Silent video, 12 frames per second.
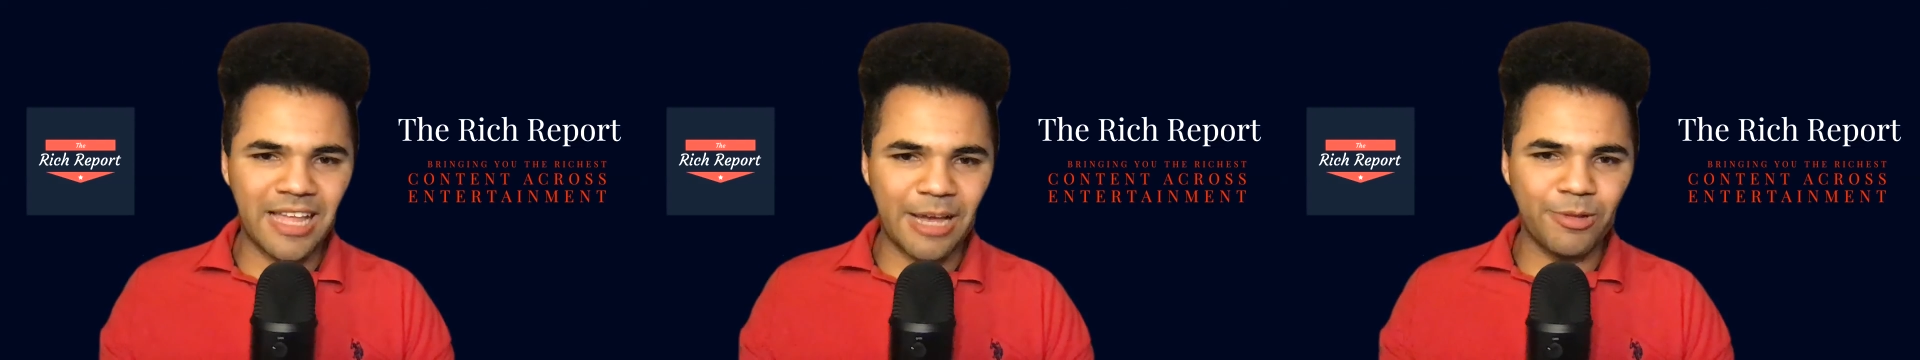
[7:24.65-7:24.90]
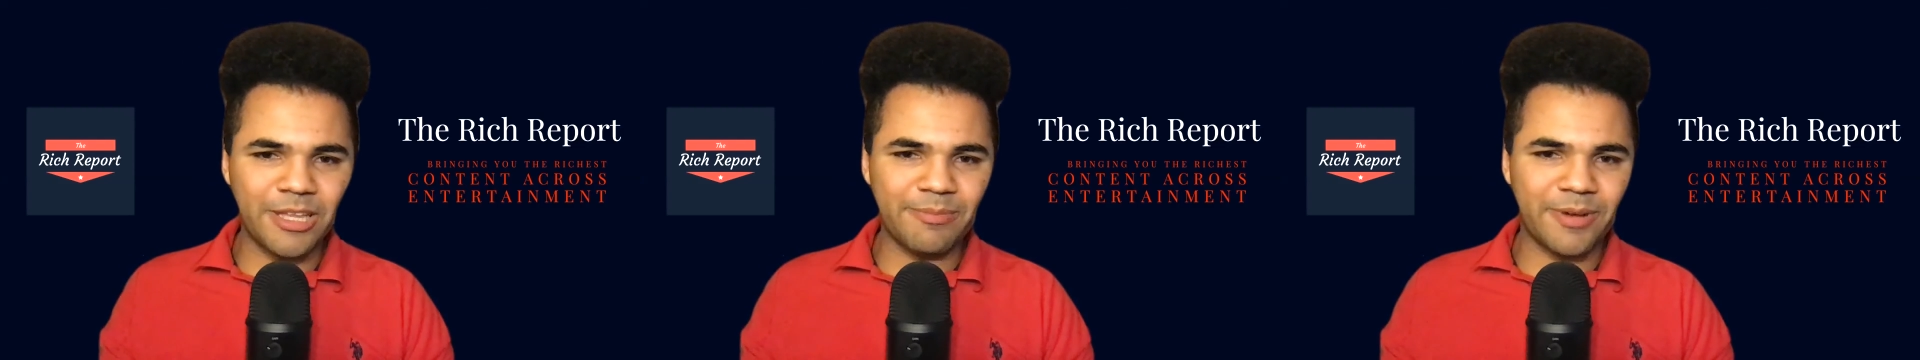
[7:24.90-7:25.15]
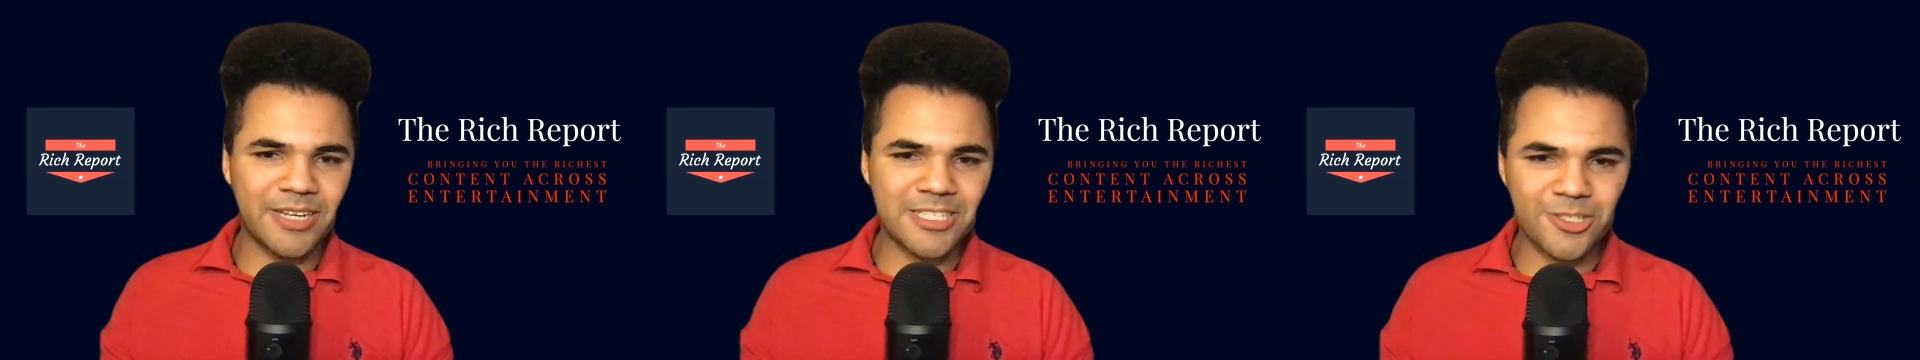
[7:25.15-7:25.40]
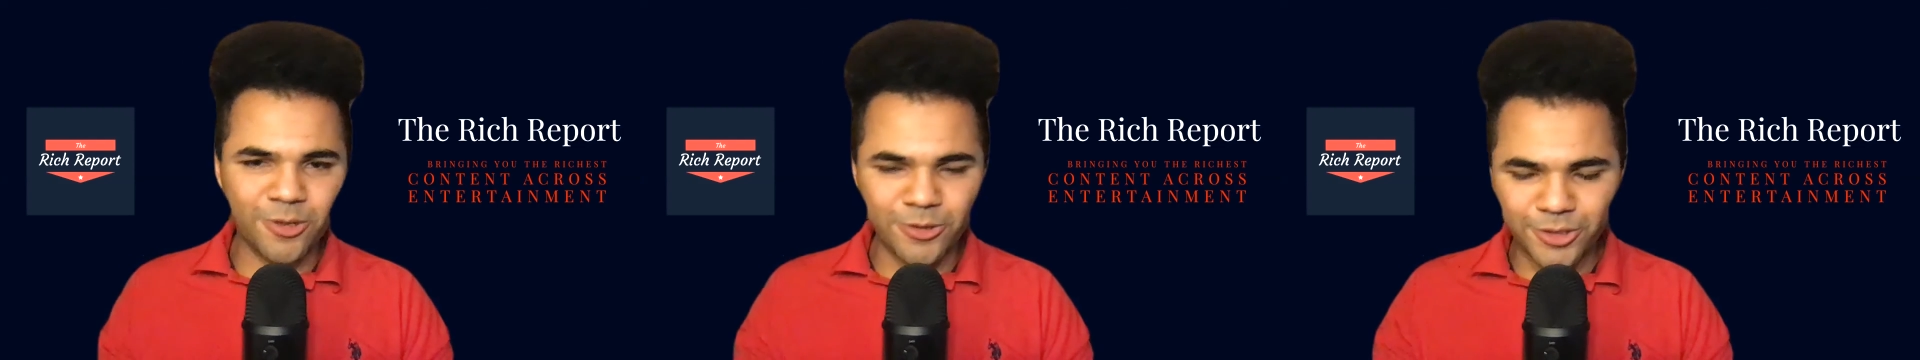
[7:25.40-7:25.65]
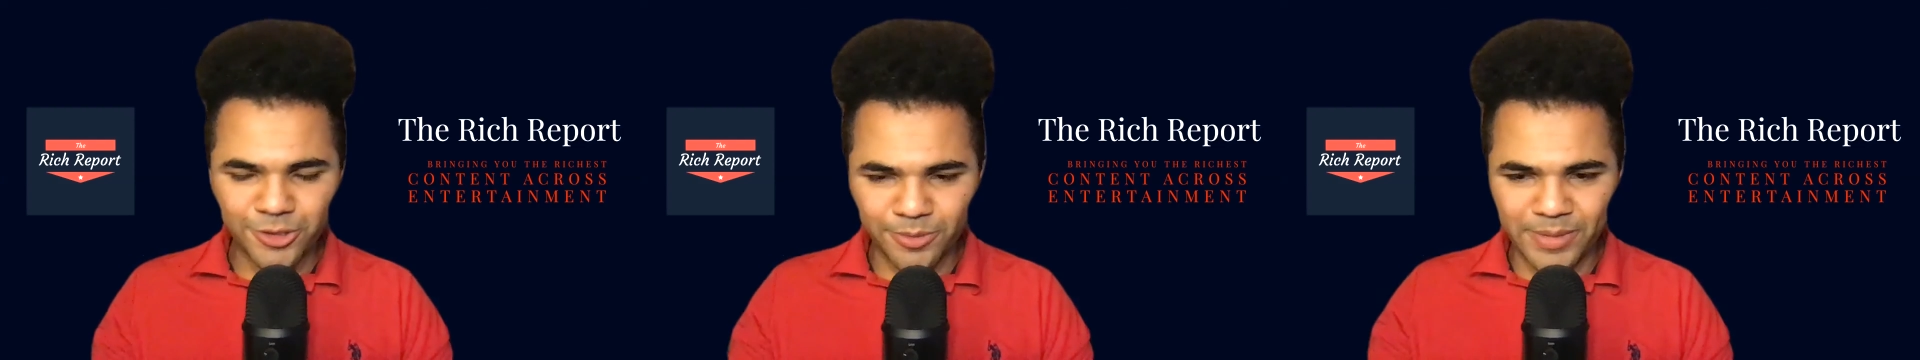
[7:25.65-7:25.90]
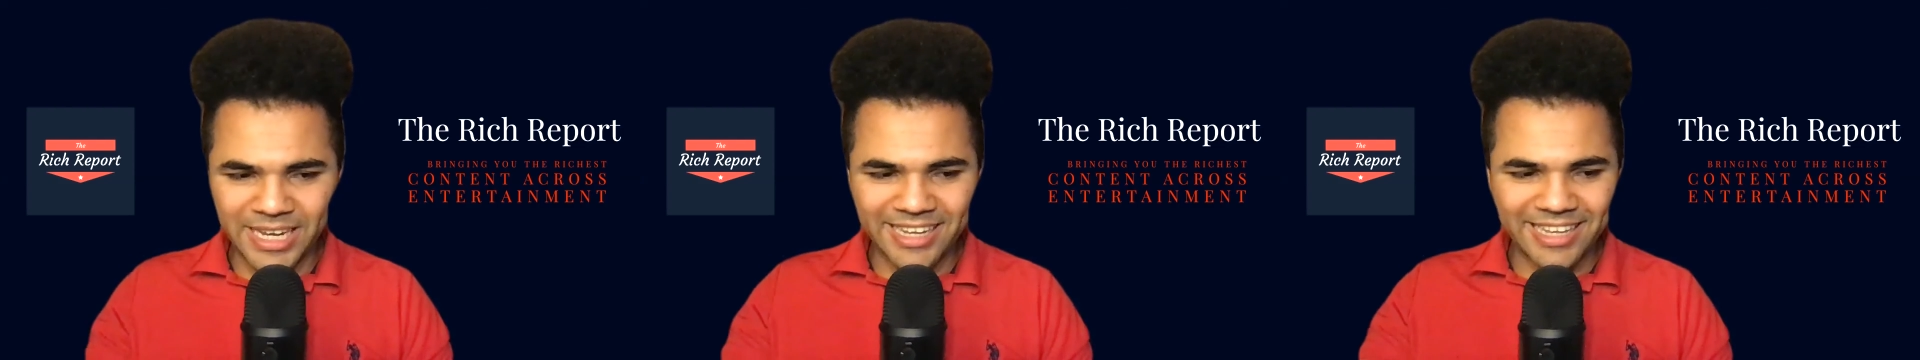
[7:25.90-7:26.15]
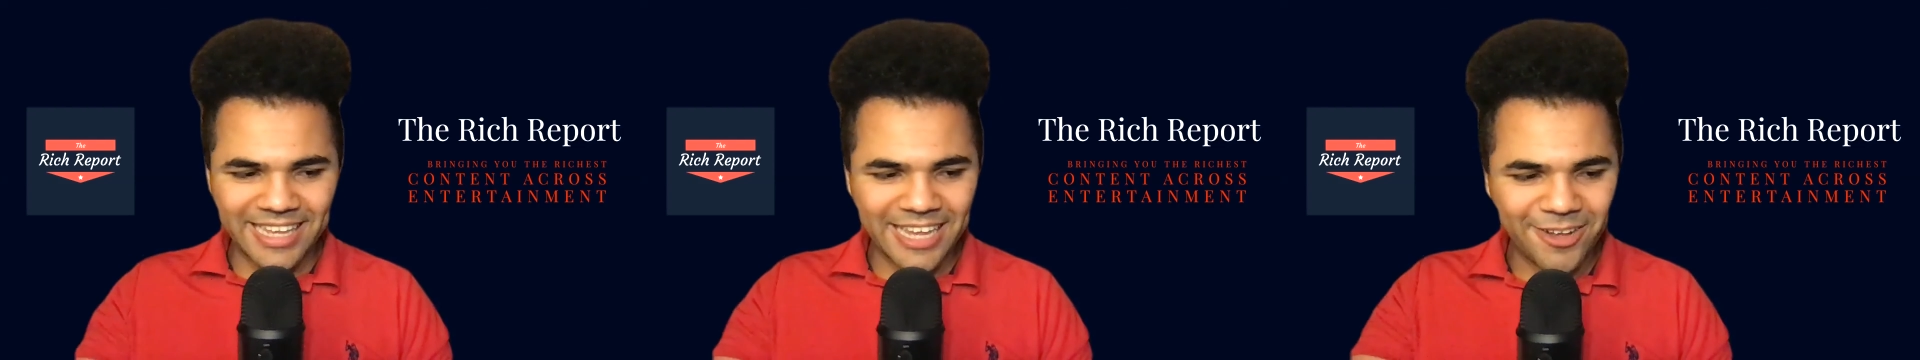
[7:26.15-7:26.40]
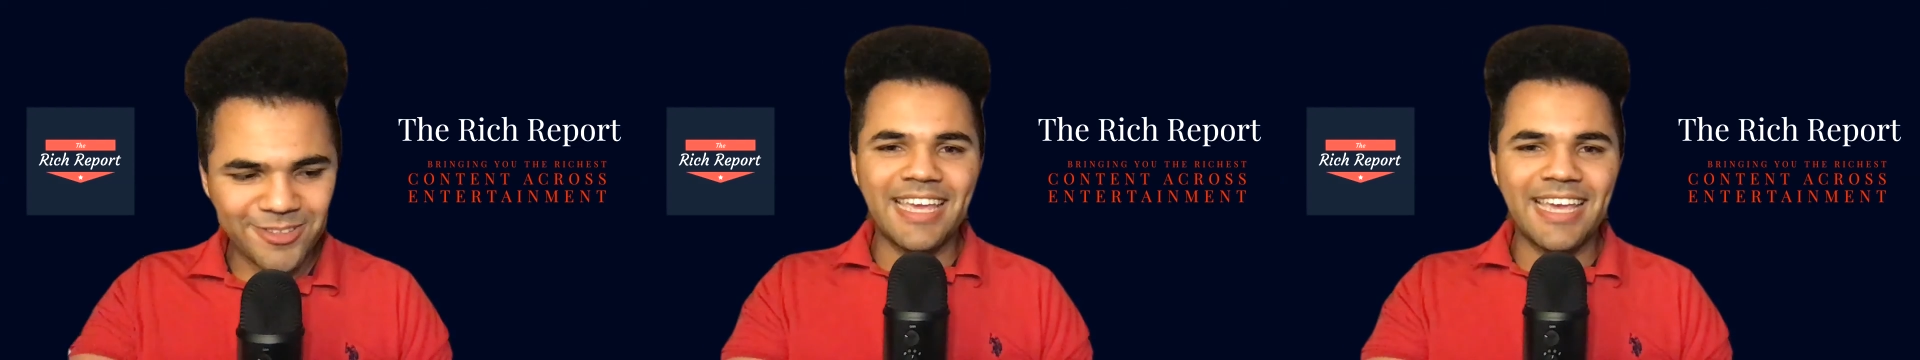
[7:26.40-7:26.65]
I will leave my social media
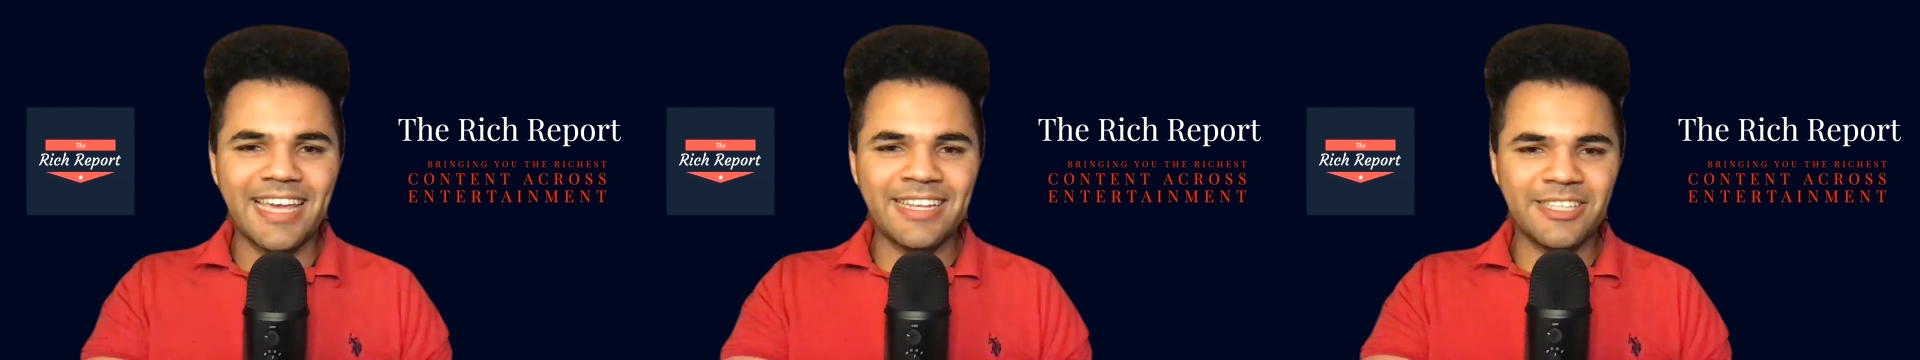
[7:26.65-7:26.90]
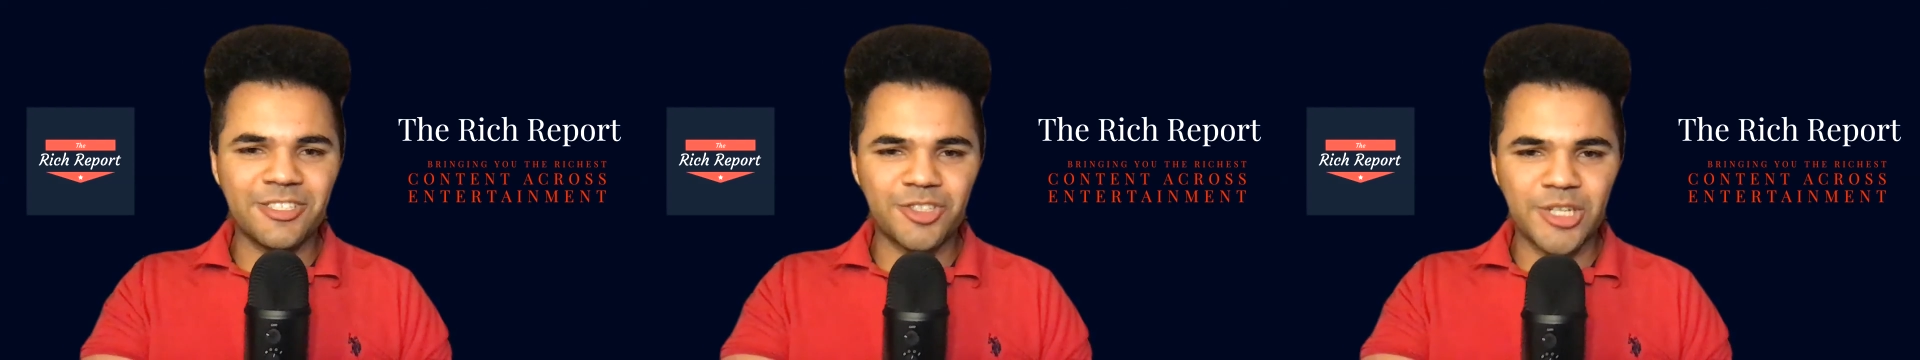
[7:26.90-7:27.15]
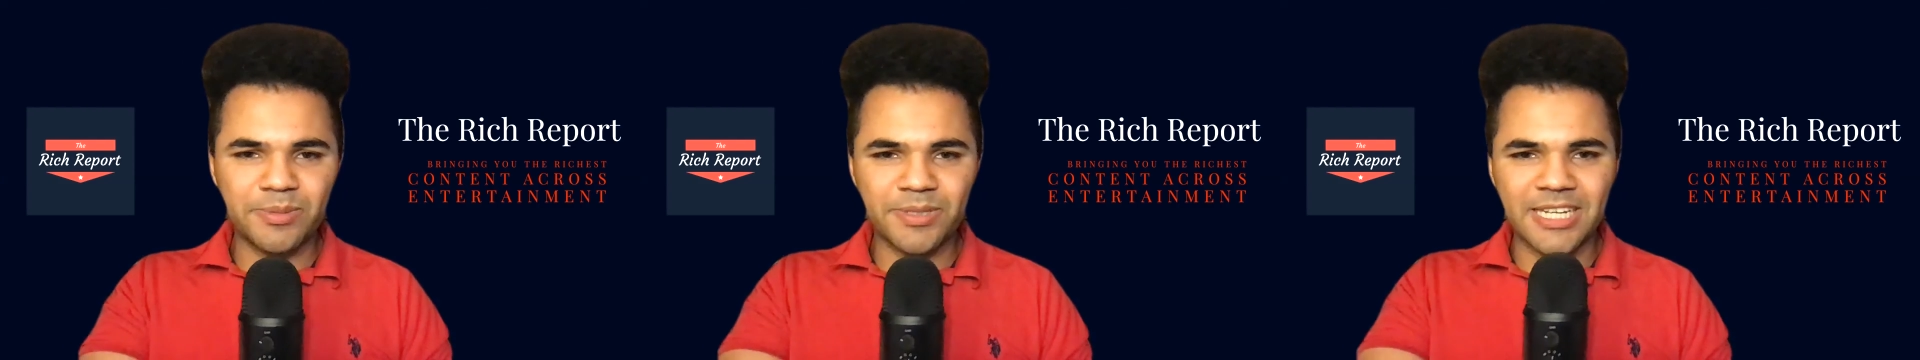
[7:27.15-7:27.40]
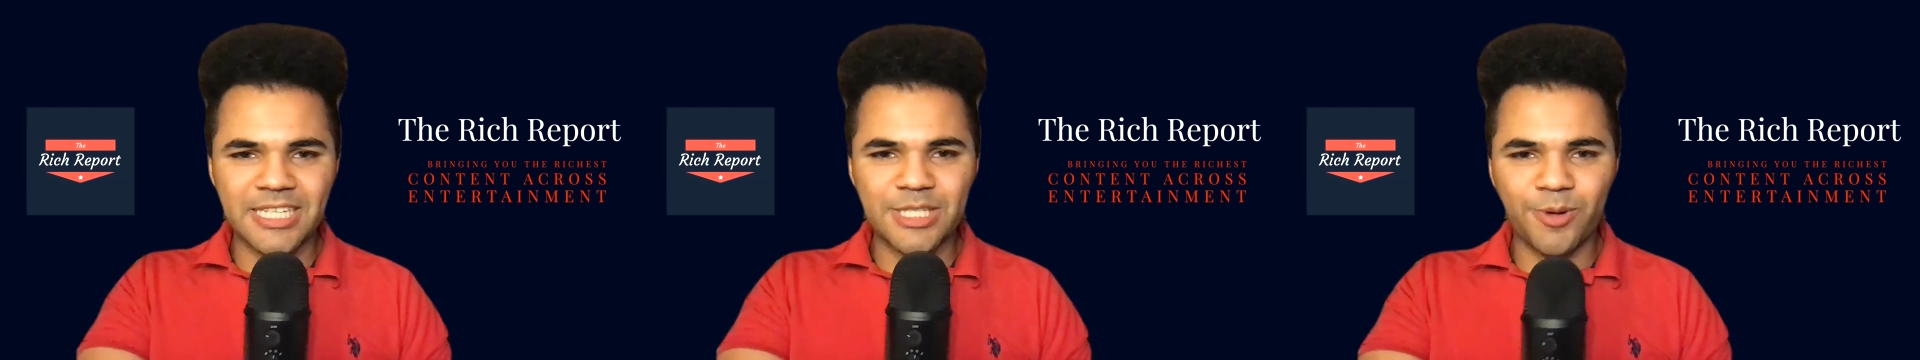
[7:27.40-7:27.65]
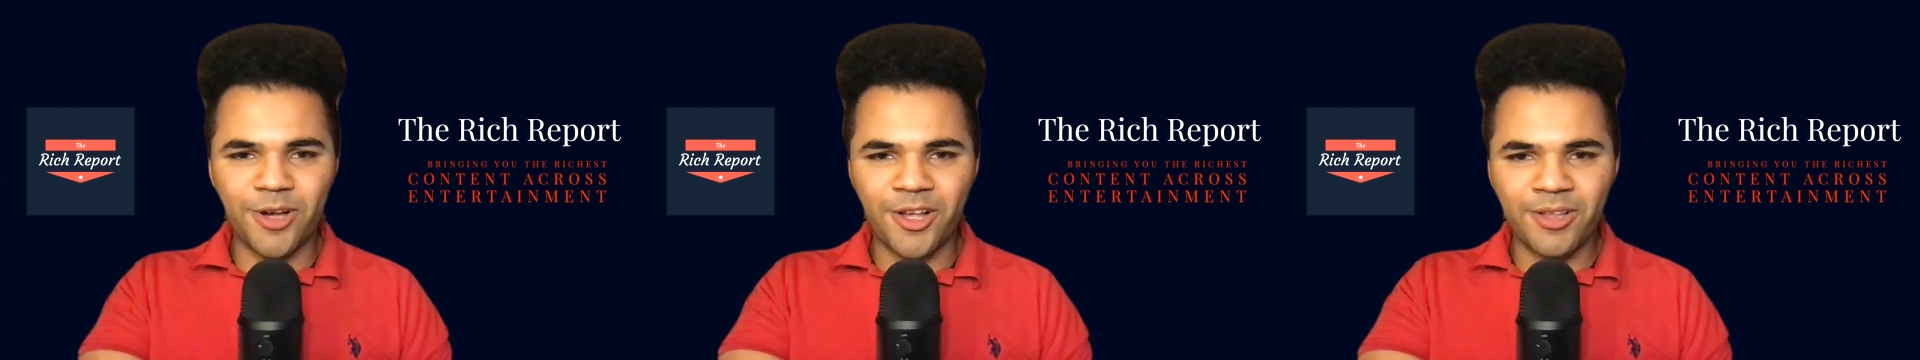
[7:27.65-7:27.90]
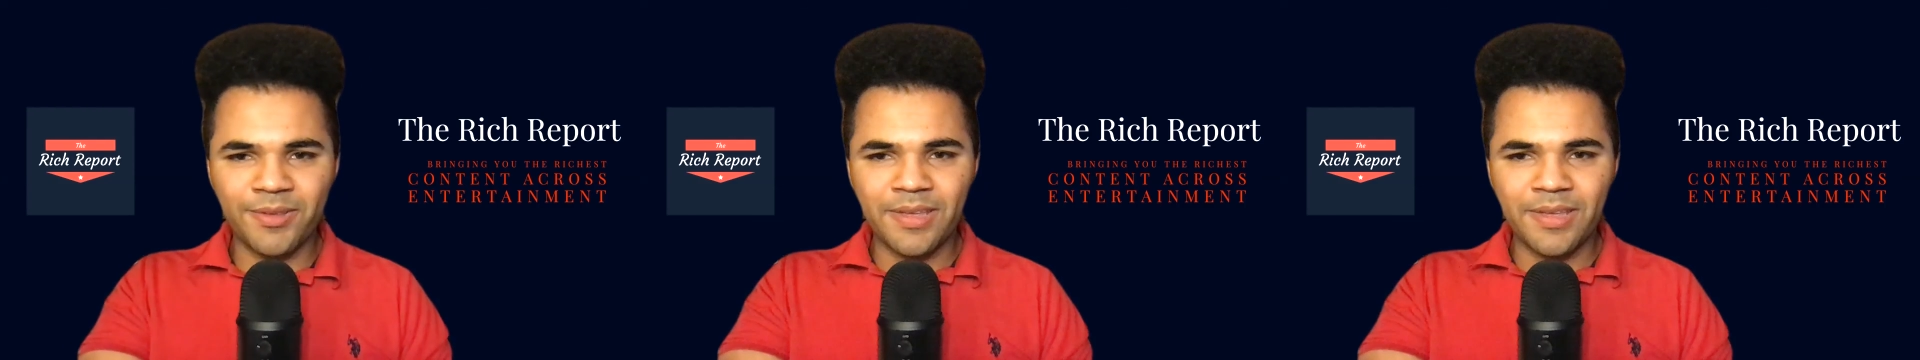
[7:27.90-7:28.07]
accounts in the description as well.